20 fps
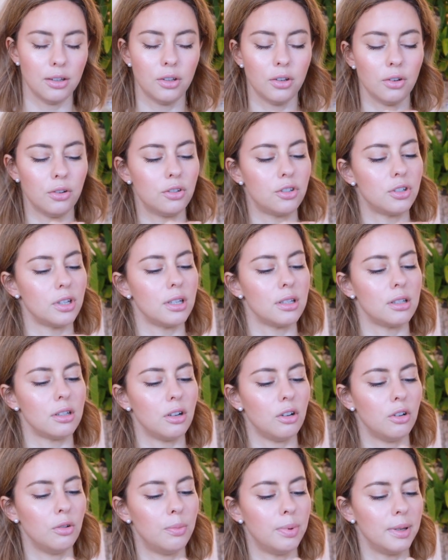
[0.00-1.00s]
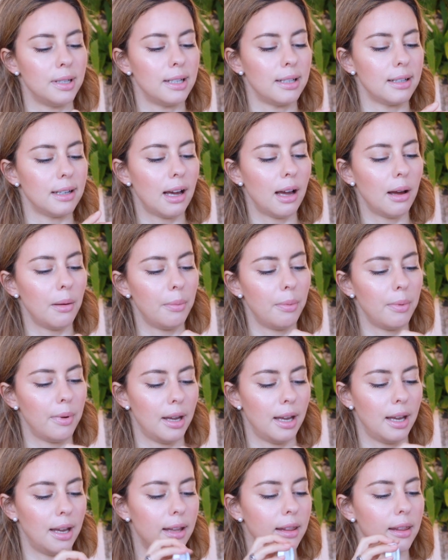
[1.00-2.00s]
You just open it up
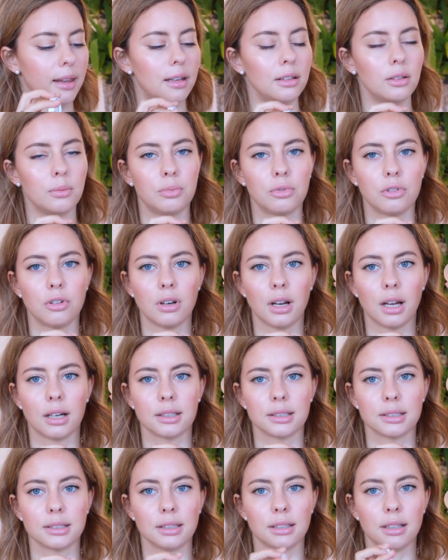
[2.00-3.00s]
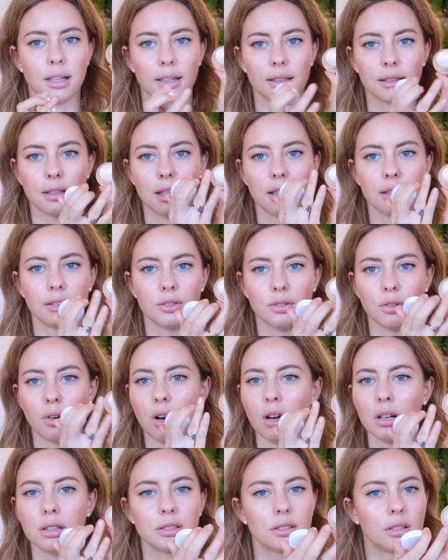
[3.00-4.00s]
and then your product is in like that. You
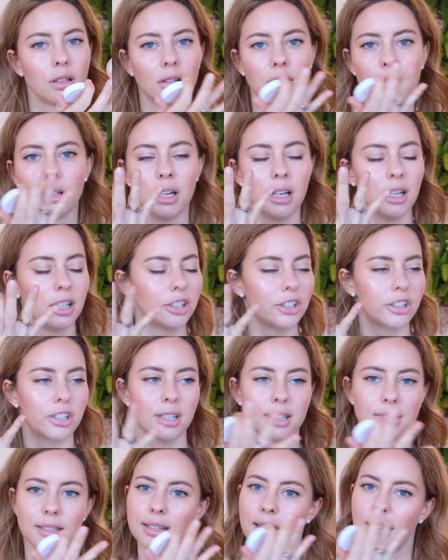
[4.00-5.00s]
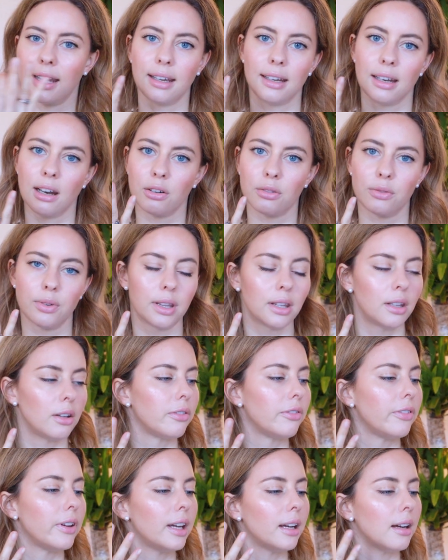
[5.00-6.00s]
also just take it out with
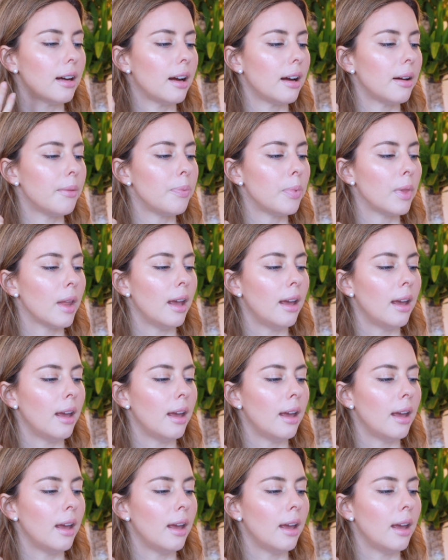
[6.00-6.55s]
your finger.